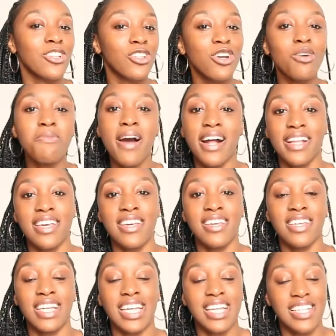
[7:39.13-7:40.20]

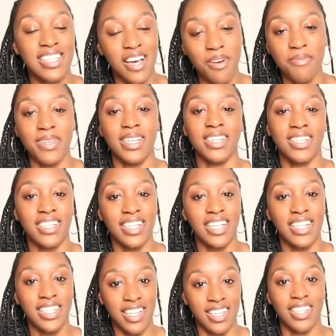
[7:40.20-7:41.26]
nobody can tell me
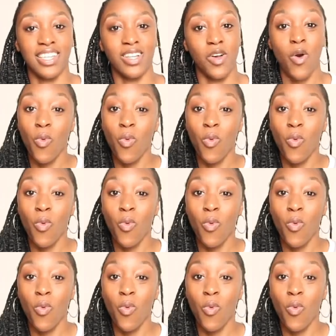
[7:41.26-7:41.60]
nothing.